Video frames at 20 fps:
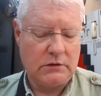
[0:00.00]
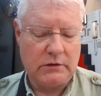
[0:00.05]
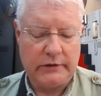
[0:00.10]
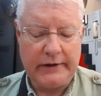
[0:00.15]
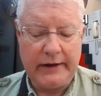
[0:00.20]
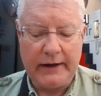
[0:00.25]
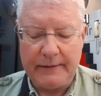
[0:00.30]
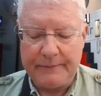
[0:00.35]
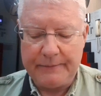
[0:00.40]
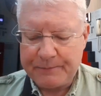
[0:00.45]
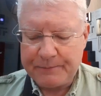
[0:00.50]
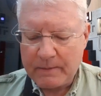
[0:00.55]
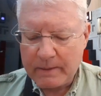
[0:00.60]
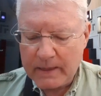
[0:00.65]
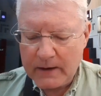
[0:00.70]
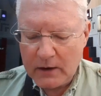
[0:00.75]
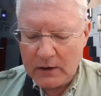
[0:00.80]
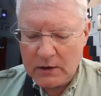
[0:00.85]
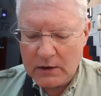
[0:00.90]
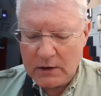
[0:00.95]
Yeah.
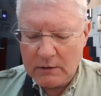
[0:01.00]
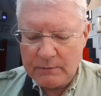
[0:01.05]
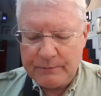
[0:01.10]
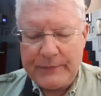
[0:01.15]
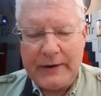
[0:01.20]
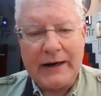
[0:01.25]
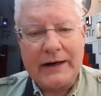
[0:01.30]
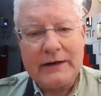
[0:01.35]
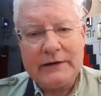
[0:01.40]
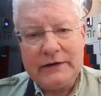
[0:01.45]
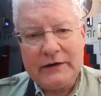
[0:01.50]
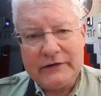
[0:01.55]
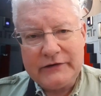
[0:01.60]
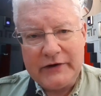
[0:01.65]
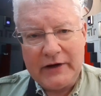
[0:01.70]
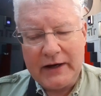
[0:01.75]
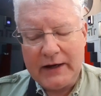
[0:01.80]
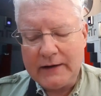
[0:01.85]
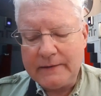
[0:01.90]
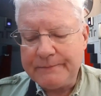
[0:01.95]
Back in the
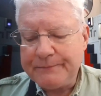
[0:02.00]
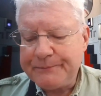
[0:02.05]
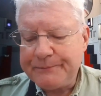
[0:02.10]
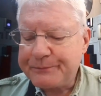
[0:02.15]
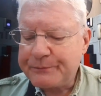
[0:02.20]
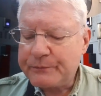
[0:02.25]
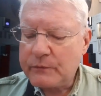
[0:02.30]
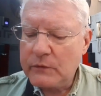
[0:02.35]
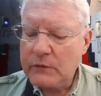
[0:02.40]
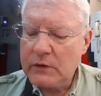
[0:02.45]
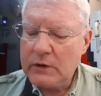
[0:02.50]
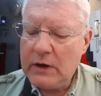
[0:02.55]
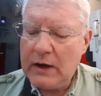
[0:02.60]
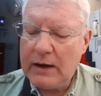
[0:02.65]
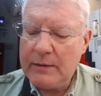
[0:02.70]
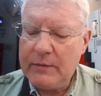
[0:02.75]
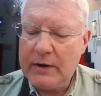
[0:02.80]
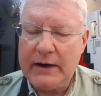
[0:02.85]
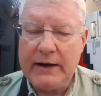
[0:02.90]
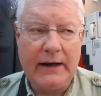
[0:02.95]
day,
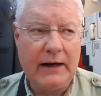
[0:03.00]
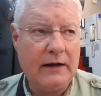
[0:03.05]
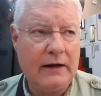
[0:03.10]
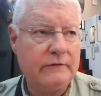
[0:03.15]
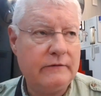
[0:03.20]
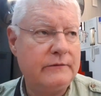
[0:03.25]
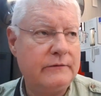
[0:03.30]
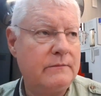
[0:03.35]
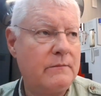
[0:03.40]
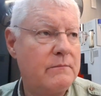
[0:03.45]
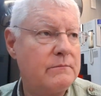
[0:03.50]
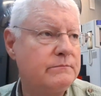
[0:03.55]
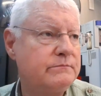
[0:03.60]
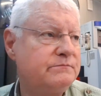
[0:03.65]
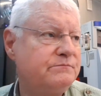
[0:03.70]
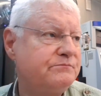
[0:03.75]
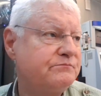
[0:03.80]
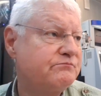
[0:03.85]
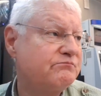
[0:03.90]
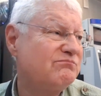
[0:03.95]
I might have
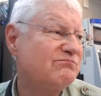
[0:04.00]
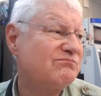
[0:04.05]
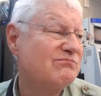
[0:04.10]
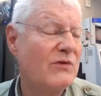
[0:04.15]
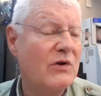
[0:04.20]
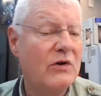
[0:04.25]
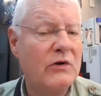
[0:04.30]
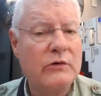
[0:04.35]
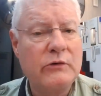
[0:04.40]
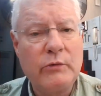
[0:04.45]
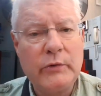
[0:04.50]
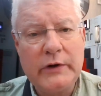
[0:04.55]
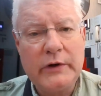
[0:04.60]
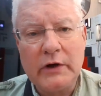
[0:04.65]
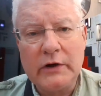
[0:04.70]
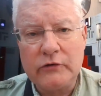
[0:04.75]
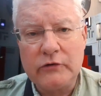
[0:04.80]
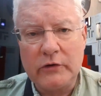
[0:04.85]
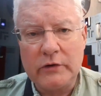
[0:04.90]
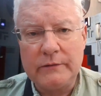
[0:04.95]

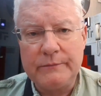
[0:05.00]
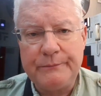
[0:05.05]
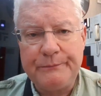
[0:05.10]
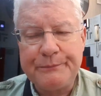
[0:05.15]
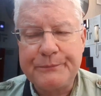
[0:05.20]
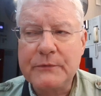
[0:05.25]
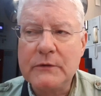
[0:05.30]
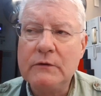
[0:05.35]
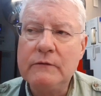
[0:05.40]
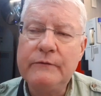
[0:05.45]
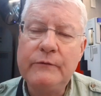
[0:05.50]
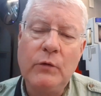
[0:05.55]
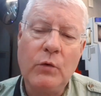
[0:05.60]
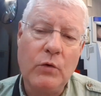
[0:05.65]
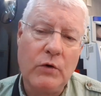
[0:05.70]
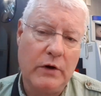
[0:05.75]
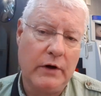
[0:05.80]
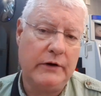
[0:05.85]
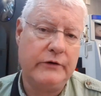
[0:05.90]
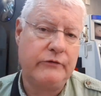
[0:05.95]
300,
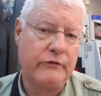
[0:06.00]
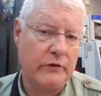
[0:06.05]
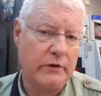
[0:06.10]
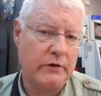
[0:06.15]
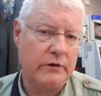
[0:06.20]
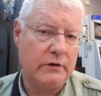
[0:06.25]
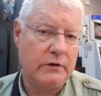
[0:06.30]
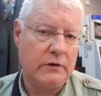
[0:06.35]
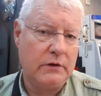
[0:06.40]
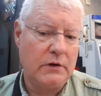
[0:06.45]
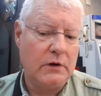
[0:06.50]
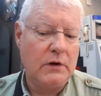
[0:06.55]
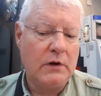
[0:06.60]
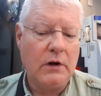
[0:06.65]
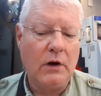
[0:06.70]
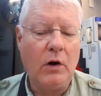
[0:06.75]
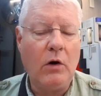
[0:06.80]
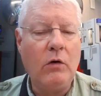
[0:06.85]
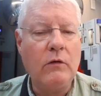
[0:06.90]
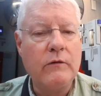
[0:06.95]
400
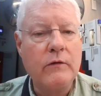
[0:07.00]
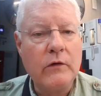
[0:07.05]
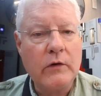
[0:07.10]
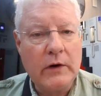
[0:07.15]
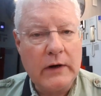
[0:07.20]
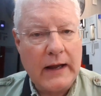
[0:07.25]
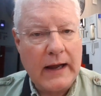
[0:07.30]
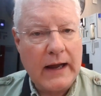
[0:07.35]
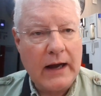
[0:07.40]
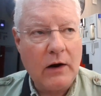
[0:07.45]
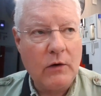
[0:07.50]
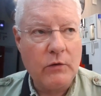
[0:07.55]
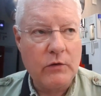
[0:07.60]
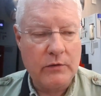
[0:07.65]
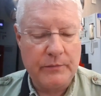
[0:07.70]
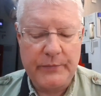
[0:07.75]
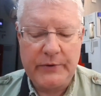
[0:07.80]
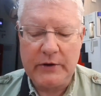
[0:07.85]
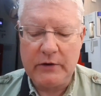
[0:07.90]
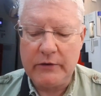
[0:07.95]
over an
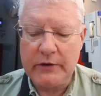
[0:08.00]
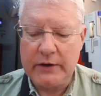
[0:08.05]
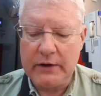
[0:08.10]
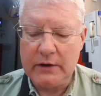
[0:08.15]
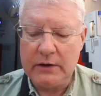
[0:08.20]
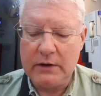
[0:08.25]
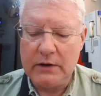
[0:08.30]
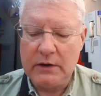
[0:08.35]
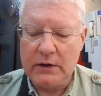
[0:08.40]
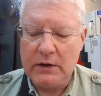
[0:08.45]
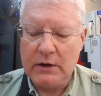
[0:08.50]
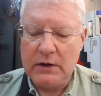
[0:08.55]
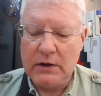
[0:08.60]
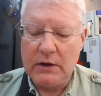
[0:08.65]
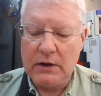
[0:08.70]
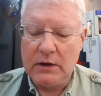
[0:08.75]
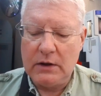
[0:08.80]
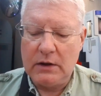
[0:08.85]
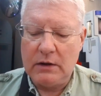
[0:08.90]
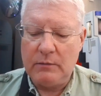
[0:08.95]
hour period,
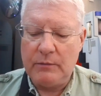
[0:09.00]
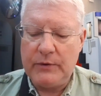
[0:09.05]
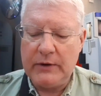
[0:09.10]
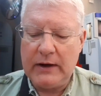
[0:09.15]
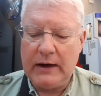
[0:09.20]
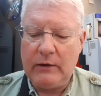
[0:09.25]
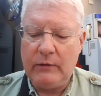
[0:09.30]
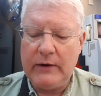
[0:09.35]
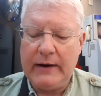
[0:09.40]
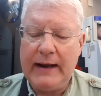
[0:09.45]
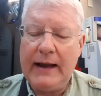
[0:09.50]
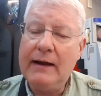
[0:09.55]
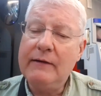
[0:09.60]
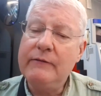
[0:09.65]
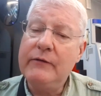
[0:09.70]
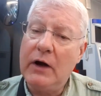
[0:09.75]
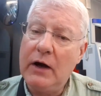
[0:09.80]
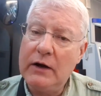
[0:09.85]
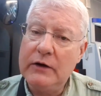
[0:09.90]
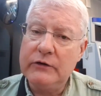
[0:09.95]
but I would have
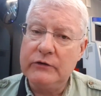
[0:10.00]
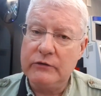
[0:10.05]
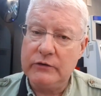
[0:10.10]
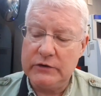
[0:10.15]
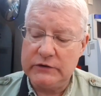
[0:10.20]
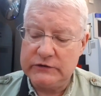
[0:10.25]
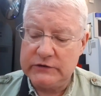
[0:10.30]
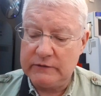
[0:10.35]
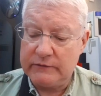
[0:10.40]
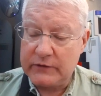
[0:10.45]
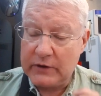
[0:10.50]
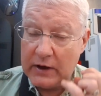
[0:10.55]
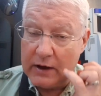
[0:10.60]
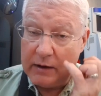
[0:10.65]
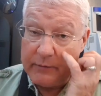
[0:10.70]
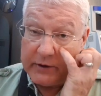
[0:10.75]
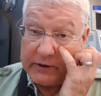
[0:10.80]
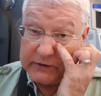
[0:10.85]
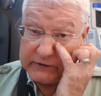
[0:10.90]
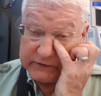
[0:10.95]
hundreds of
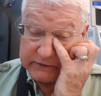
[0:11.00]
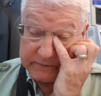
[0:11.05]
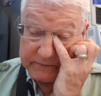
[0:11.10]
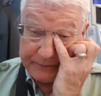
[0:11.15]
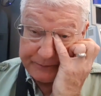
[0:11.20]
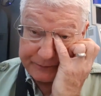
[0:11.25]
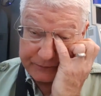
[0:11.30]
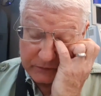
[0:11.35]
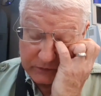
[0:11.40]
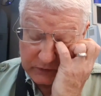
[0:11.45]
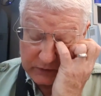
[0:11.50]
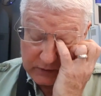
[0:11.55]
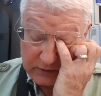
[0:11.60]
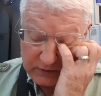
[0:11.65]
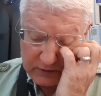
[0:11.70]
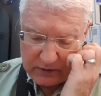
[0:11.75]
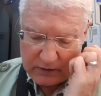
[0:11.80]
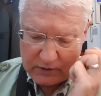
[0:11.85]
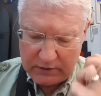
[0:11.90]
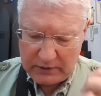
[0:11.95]
comments.
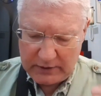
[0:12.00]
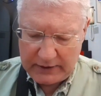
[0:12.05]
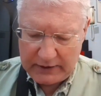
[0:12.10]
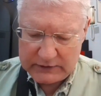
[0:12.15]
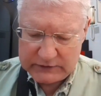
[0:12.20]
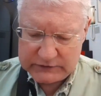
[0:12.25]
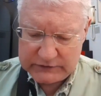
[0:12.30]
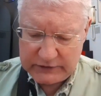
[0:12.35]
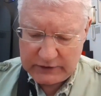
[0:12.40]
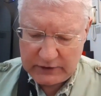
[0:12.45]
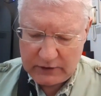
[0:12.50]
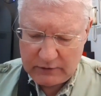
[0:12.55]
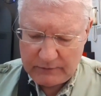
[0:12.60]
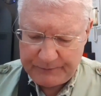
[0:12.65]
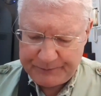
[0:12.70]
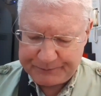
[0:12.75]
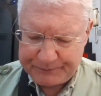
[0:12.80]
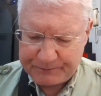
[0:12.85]
And so